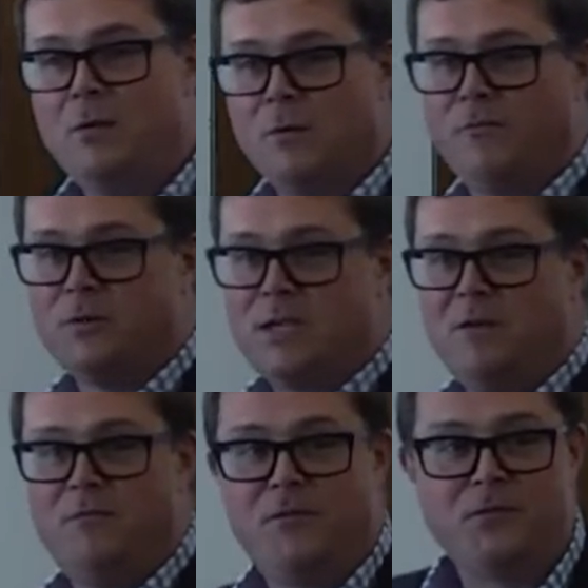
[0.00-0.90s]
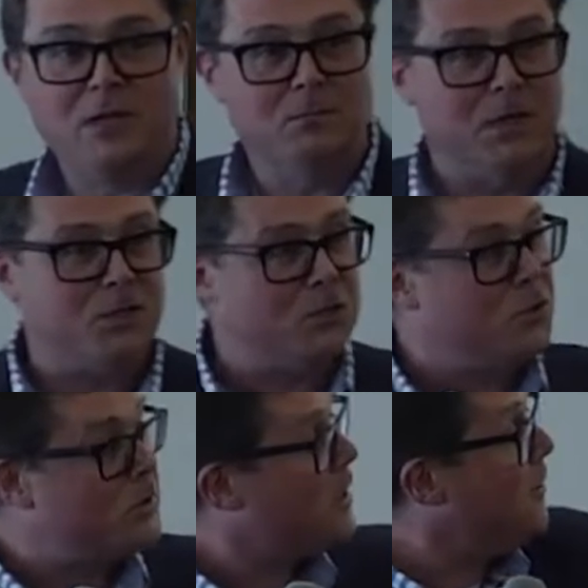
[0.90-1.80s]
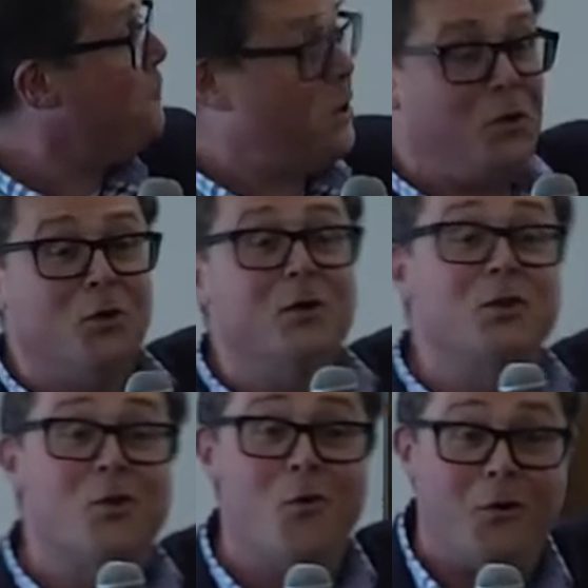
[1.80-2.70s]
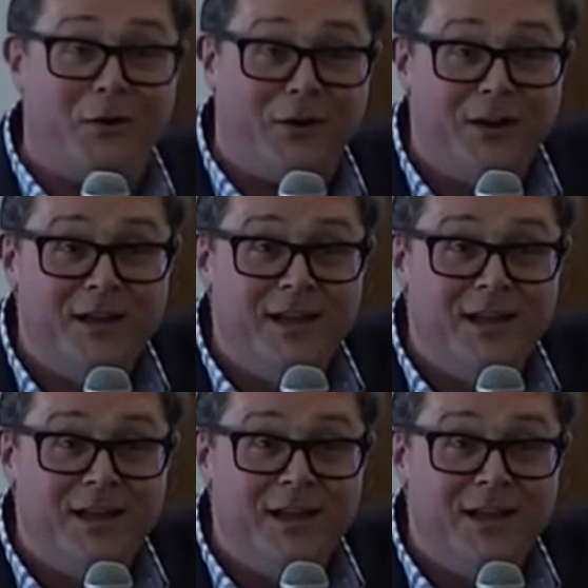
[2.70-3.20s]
room for 10, 15 minutes. There's that computer in the corner.